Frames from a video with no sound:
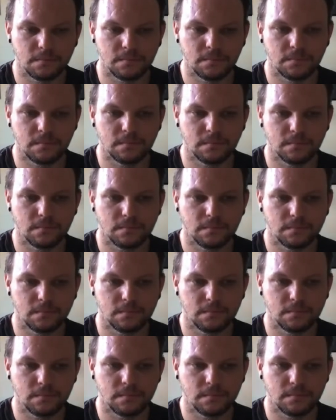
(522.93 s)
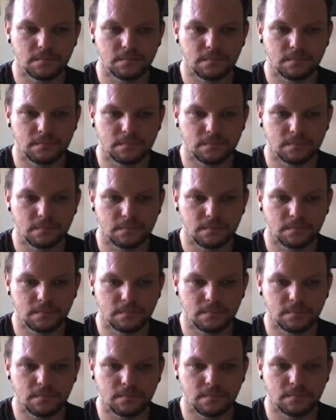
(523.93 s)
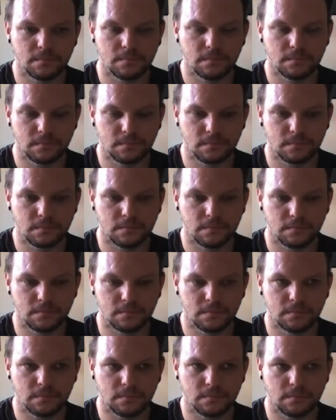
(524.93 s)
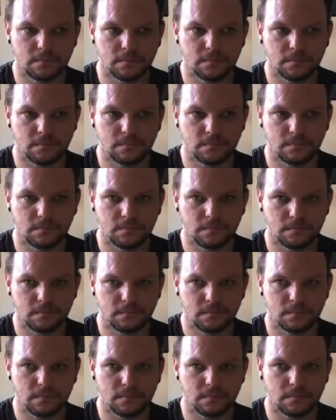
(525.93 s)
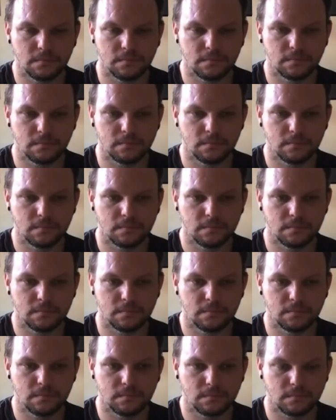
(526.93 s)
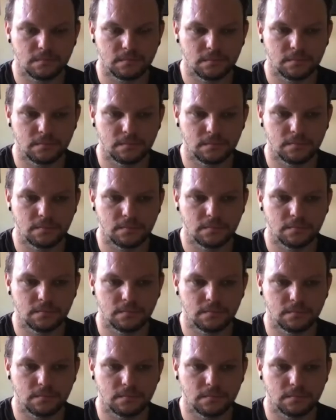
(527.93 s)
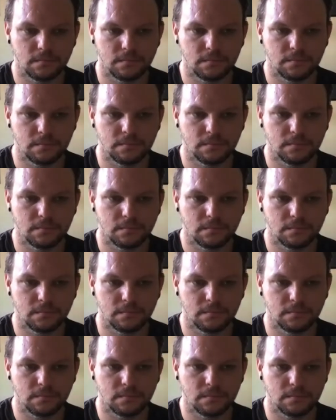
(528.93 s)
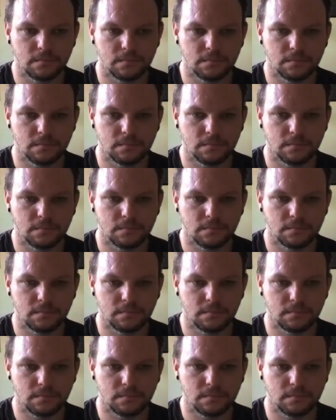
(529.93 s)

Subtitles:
The person shown says nothing.